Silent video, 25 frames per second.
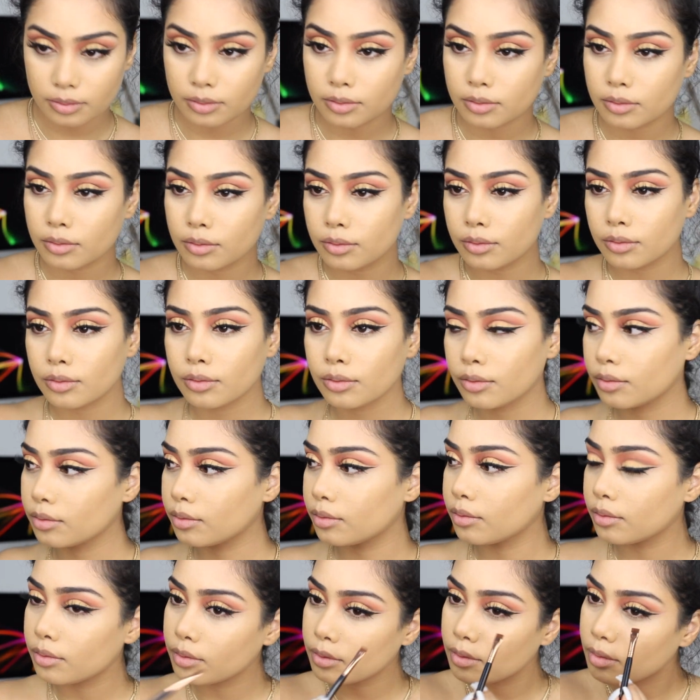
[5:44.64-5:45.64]

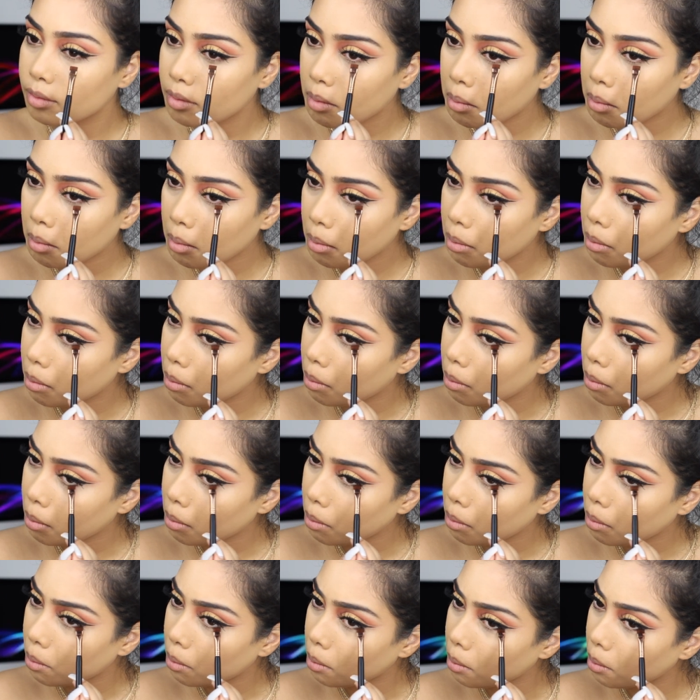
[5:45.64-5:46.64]

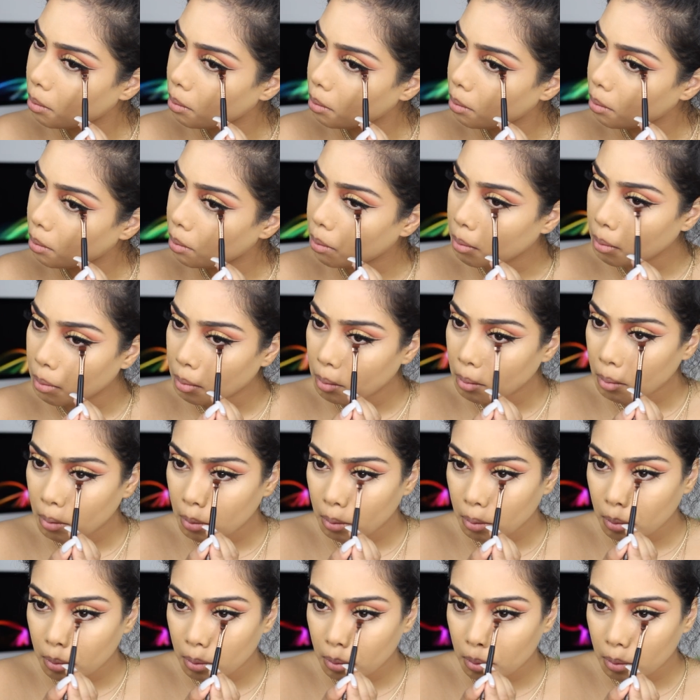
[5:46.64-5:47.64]

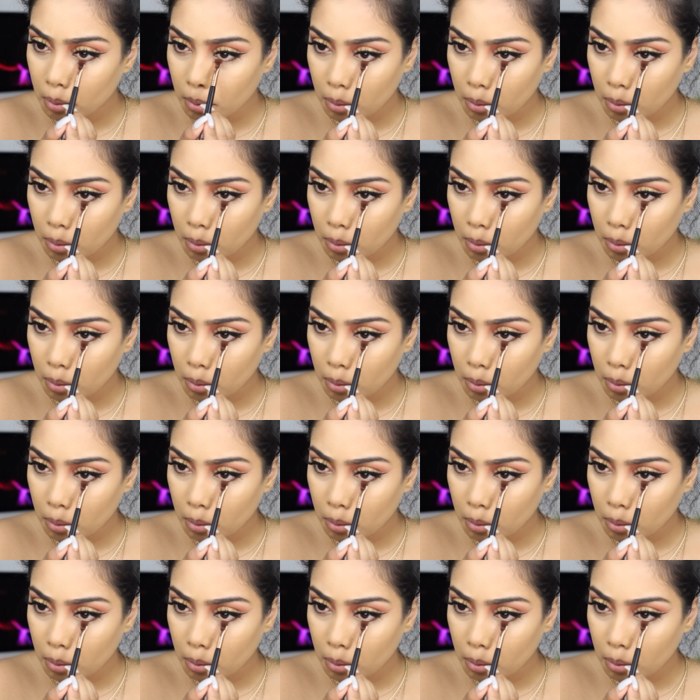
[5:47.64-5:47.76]
[no speech]